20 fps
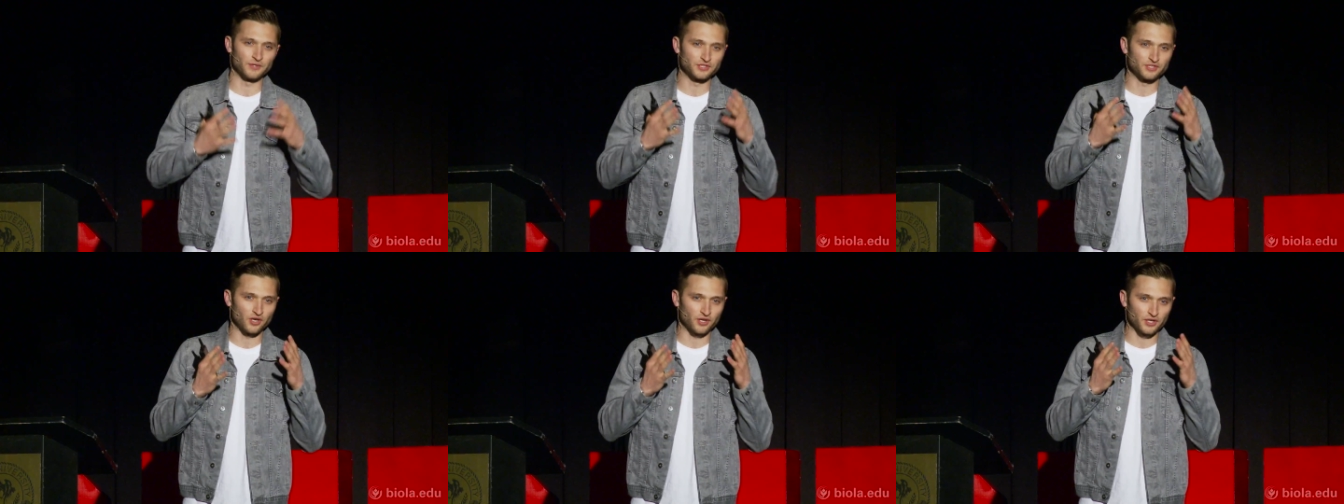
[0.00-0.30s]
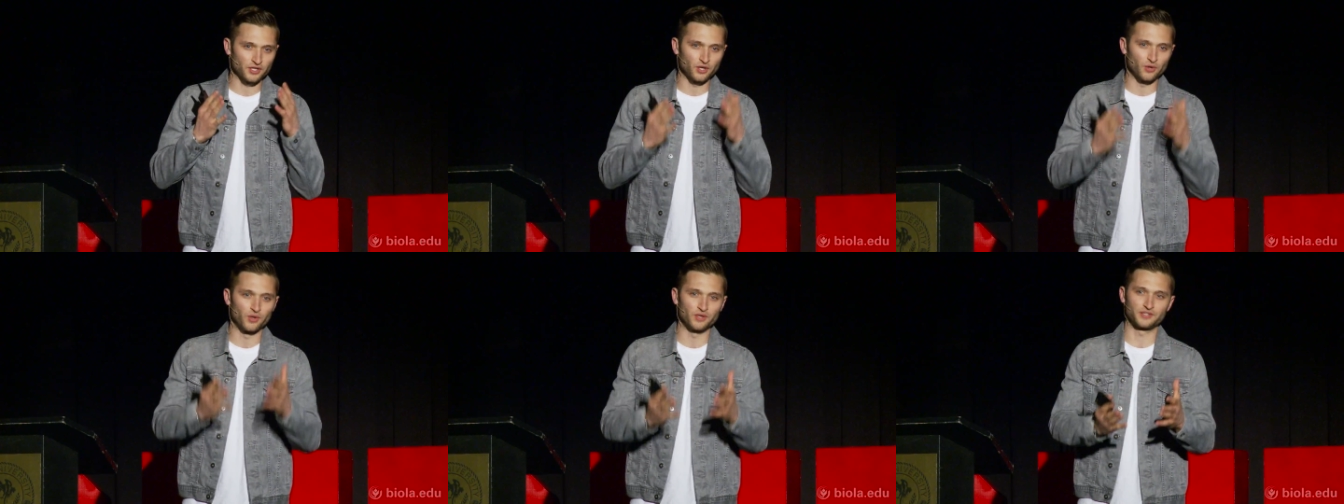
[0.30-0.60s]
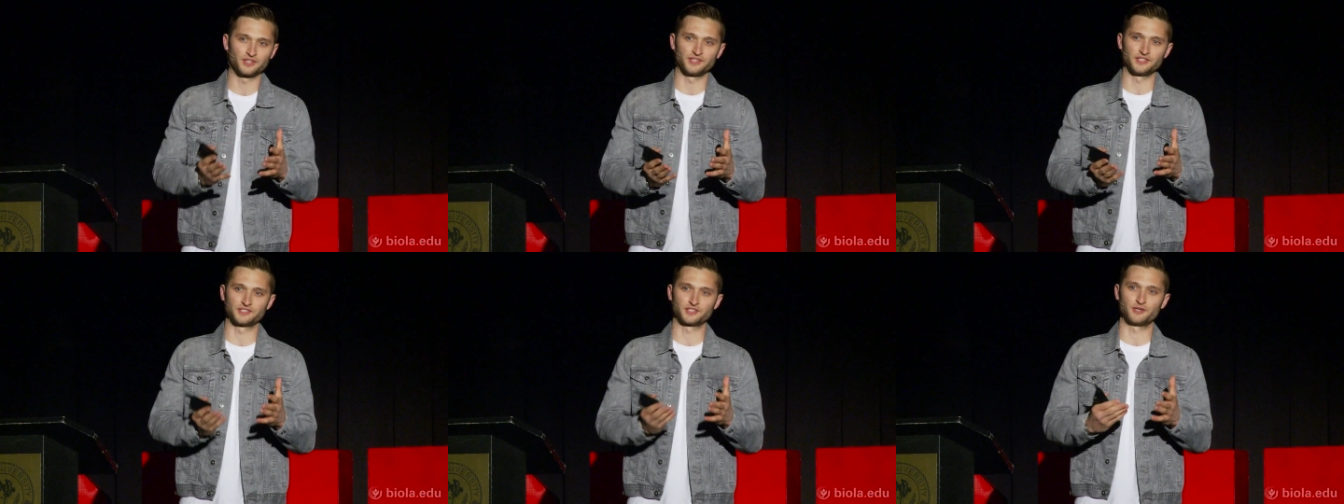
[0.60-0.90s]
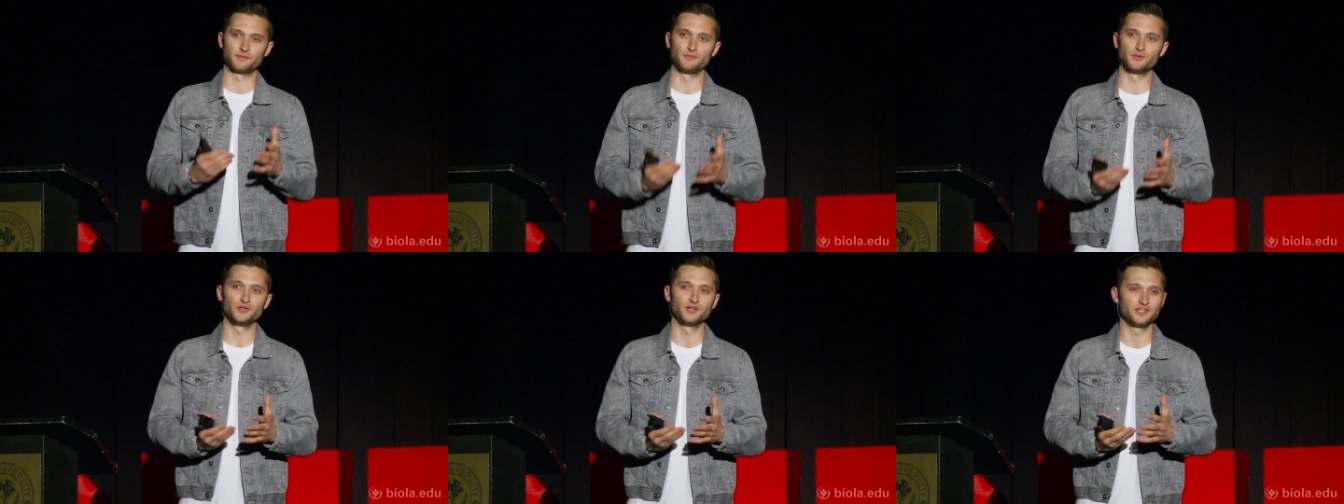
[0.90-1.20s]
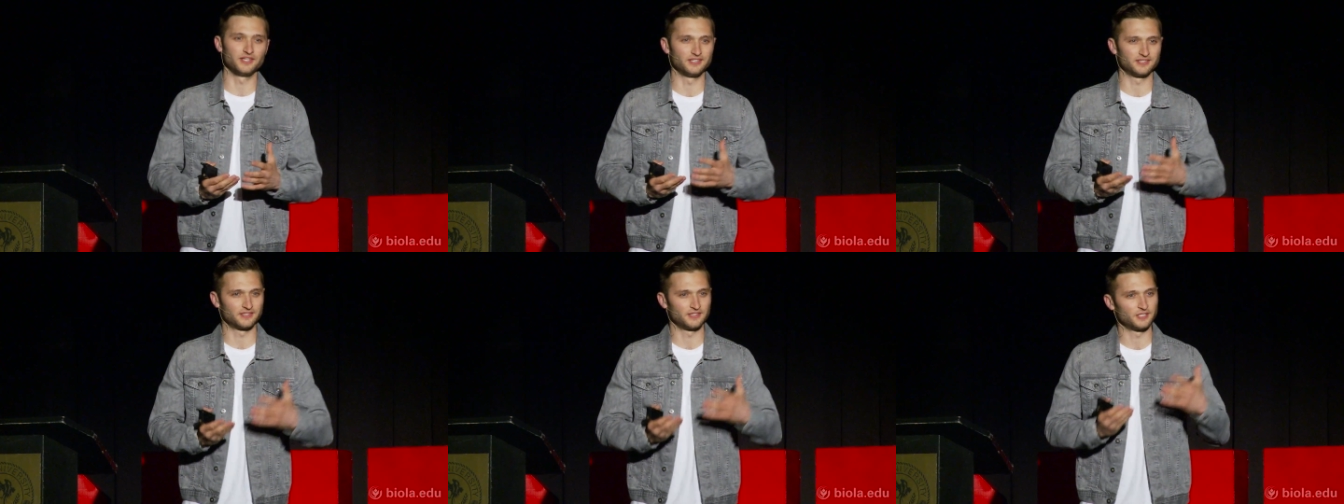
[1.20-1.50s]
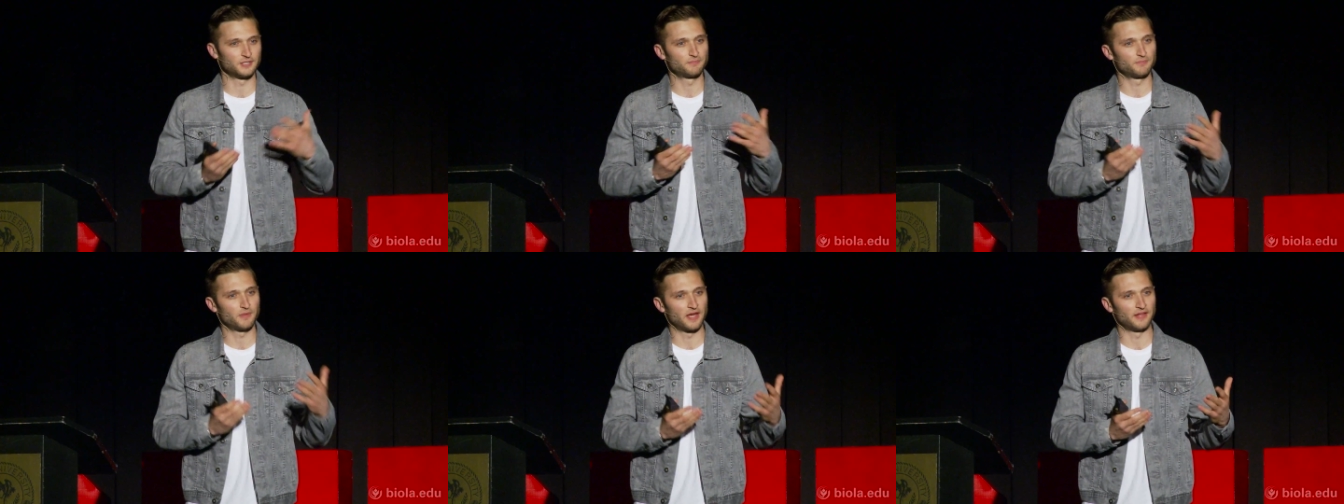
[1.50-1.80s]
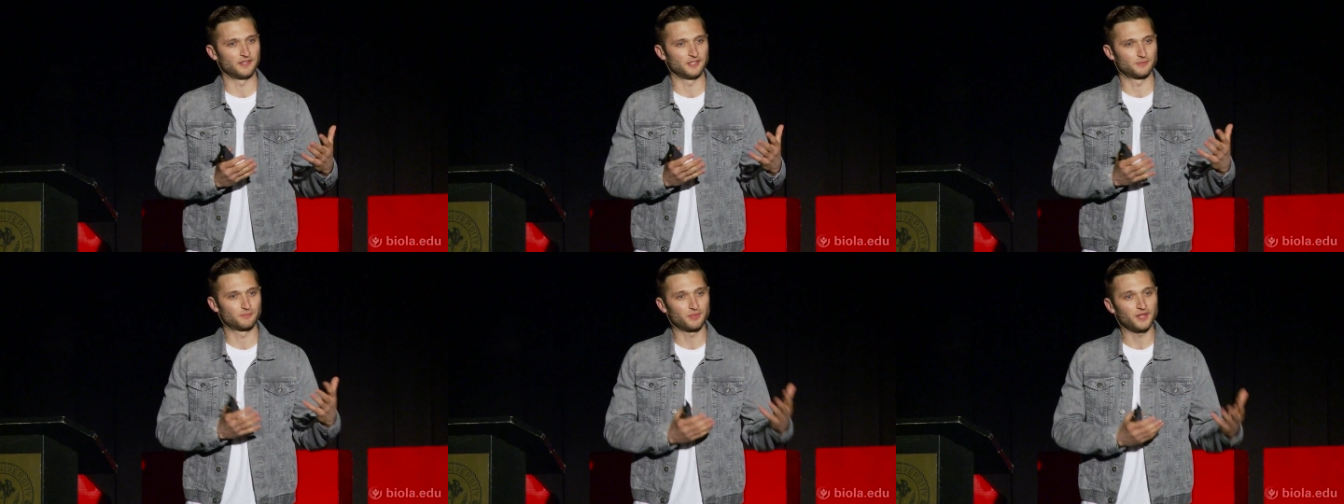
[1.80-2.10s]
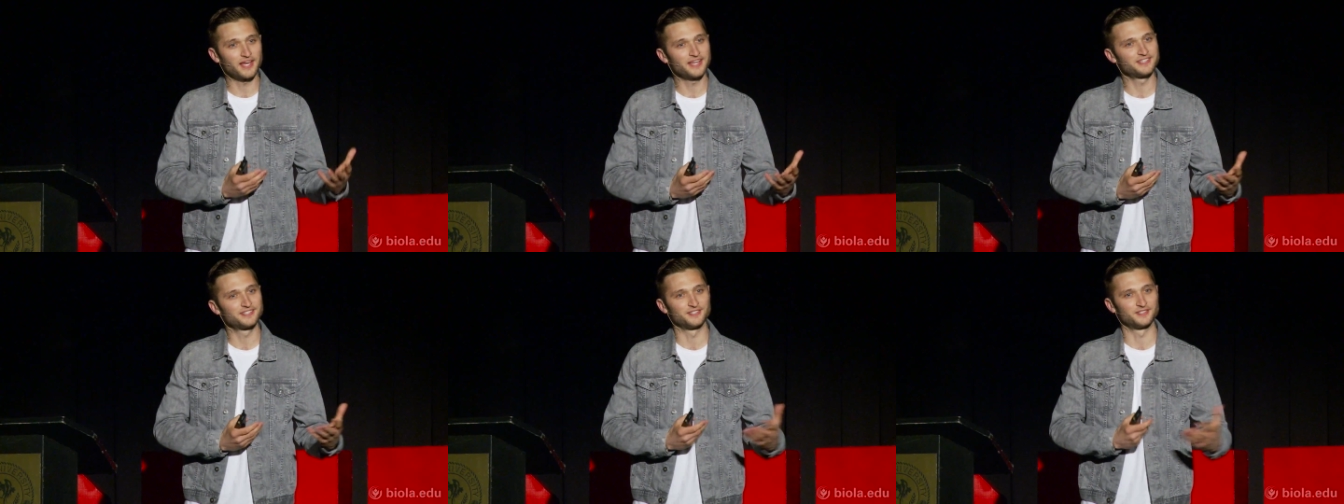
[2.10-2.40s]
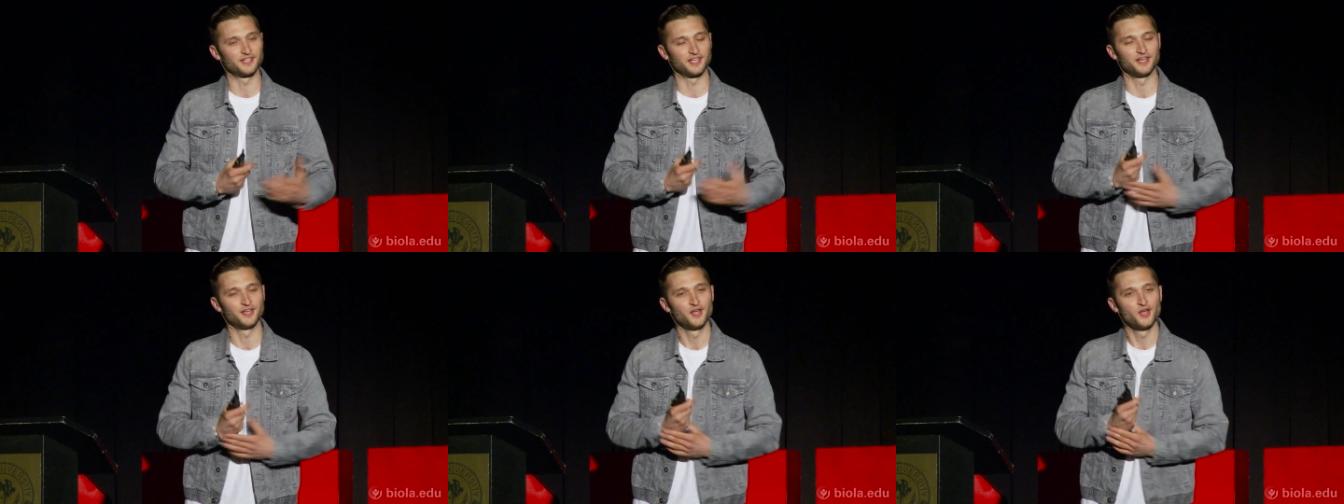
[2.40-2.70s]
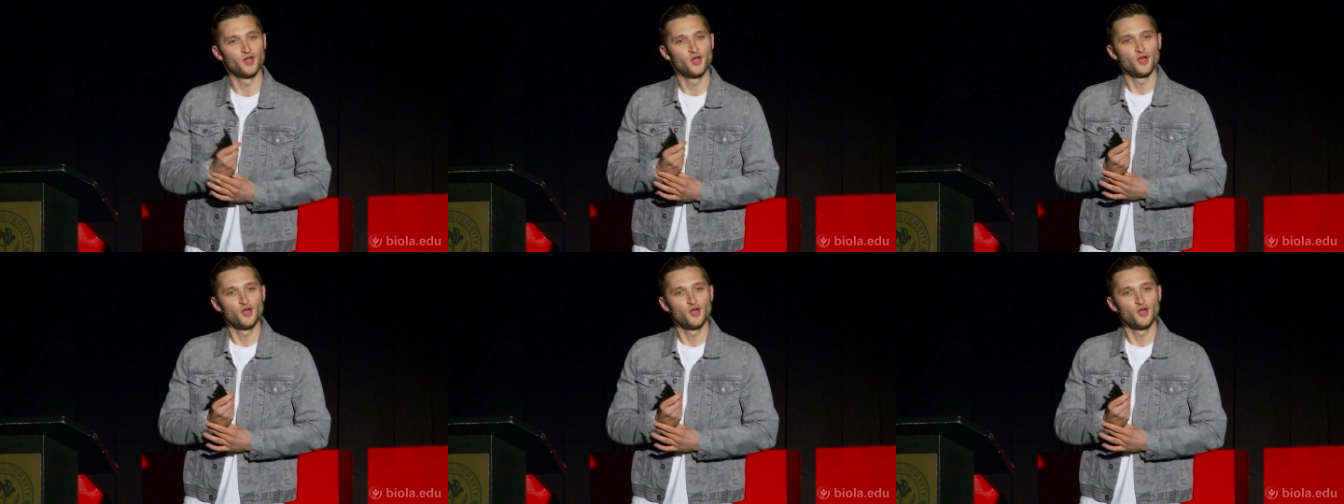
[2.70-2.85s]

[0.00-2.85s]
started going to these communities and these, and these places, and